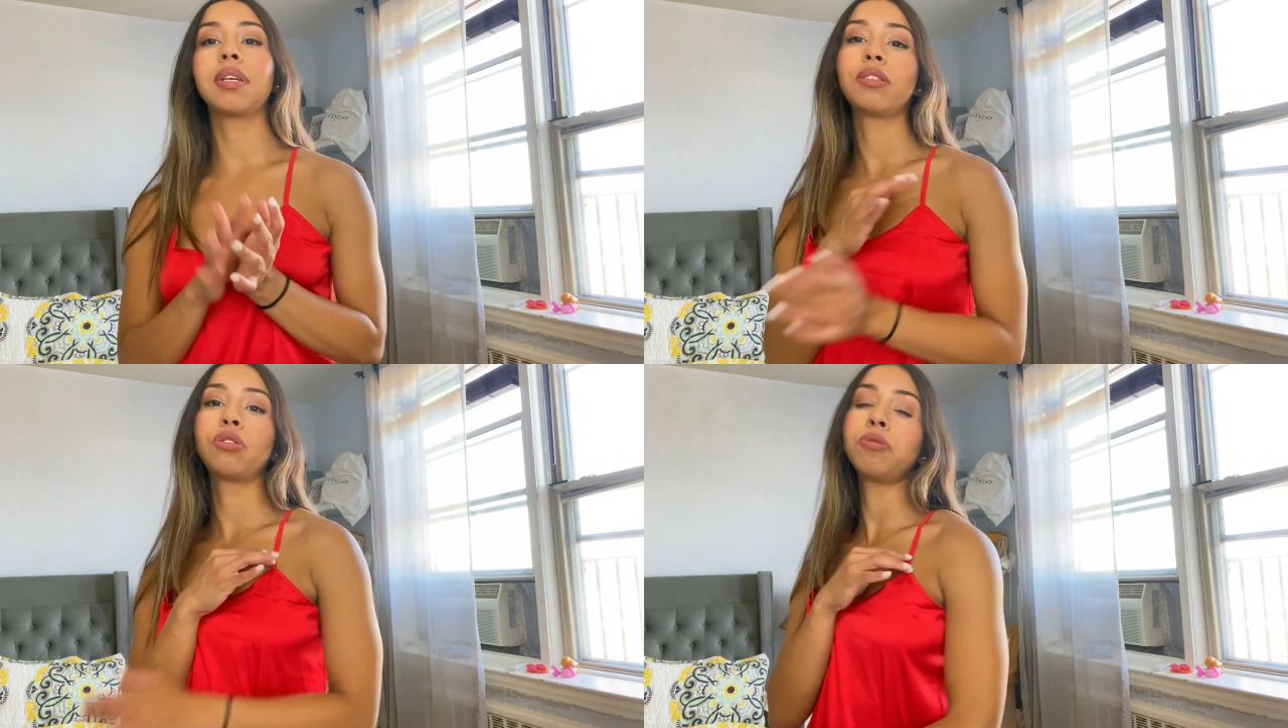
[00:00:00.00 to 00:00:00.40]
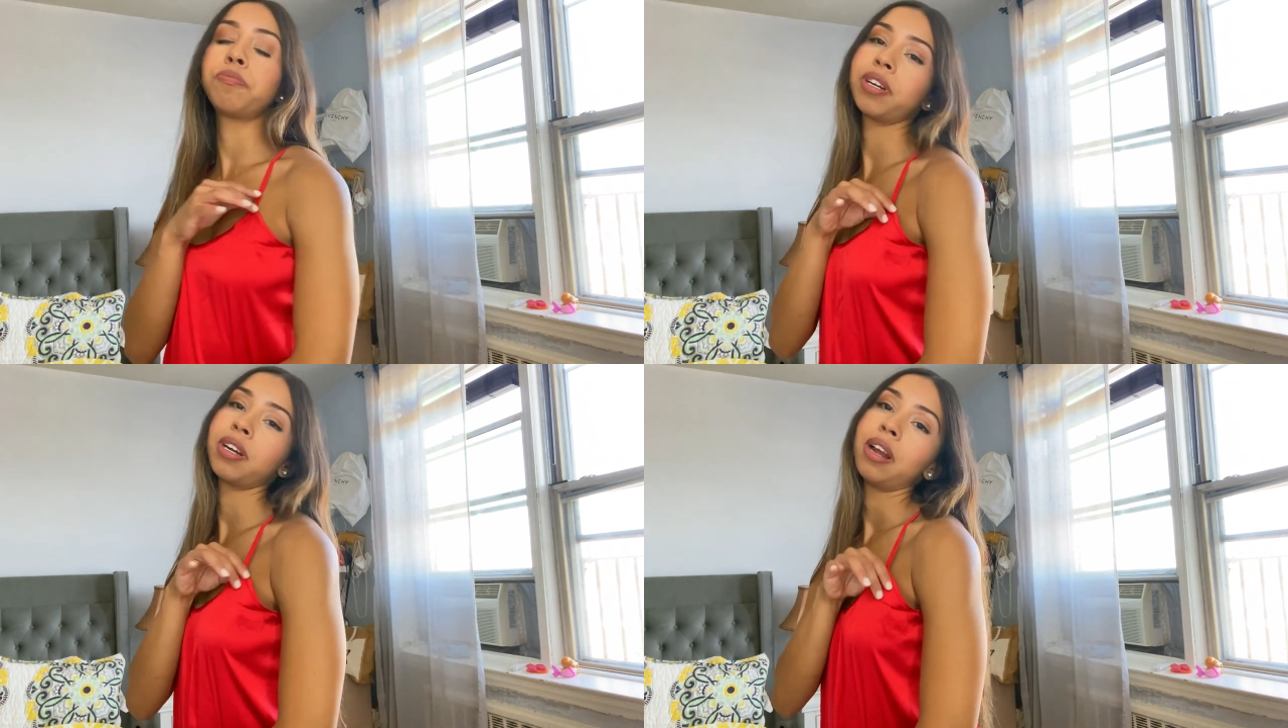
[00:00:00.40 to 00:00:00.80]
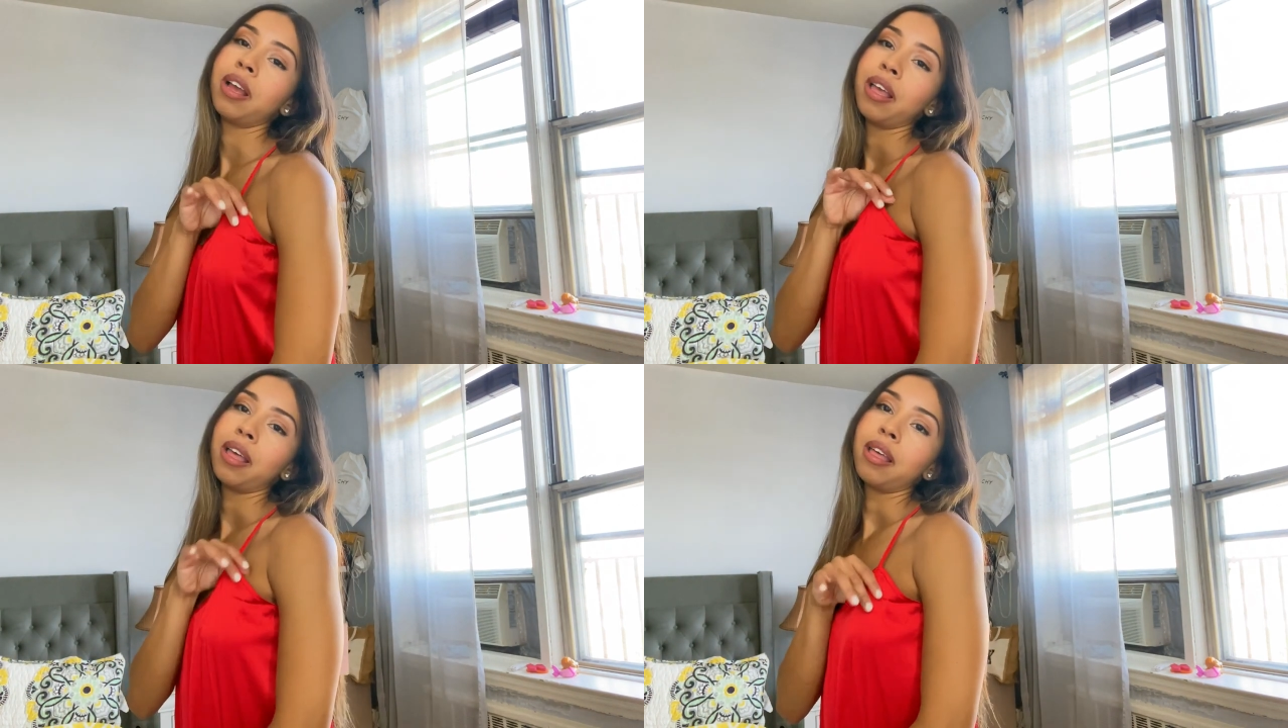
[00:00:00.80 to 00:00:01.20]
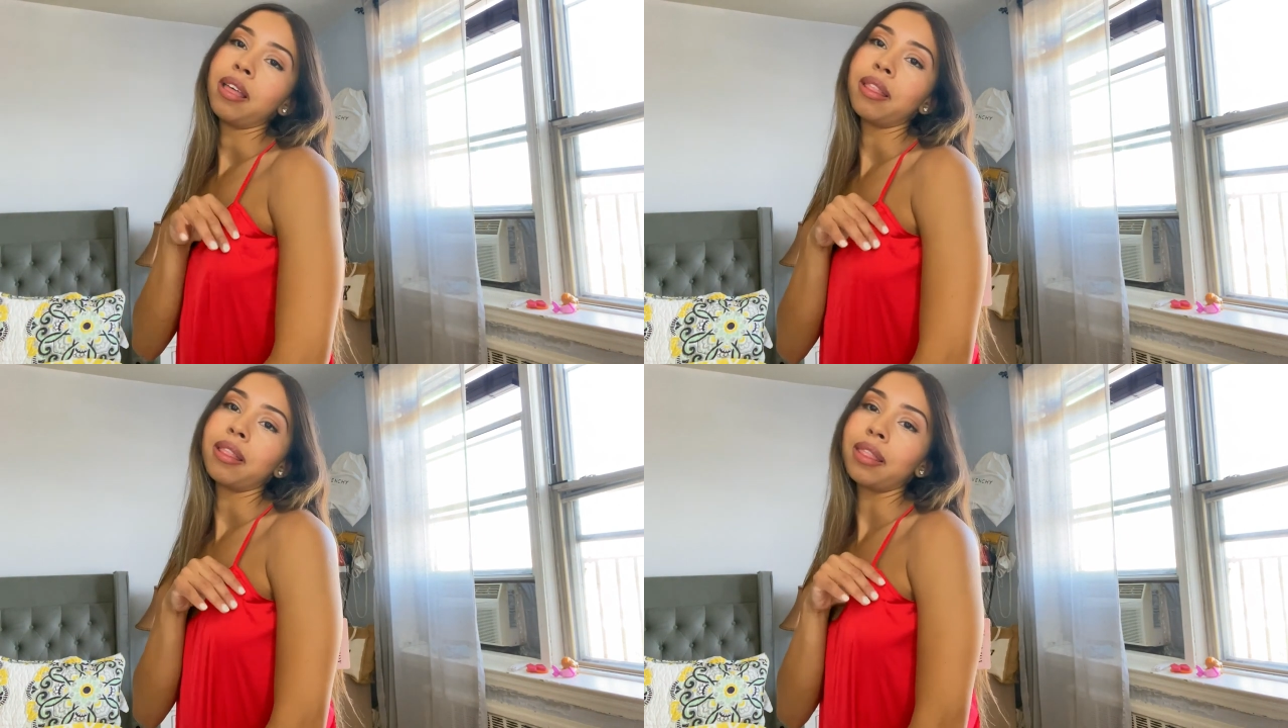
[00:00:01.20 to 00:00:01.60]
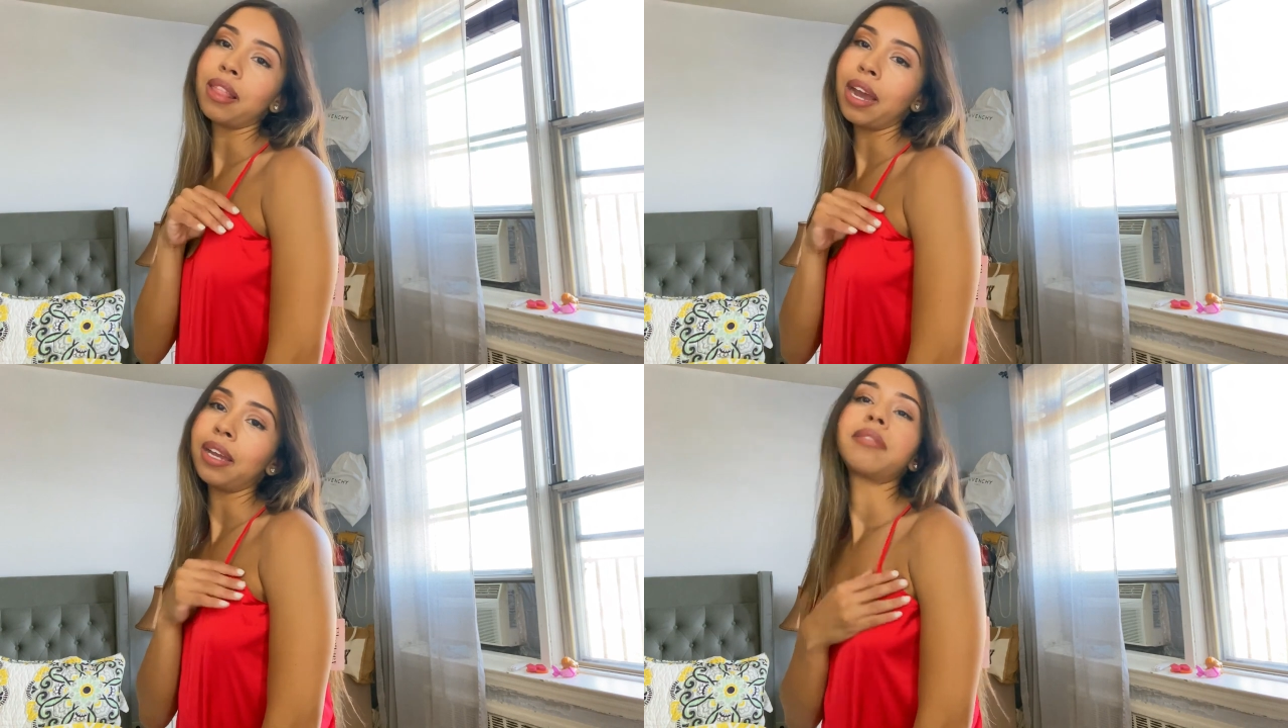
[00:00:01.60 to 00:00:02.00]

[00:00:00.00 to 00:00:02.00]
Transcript: super light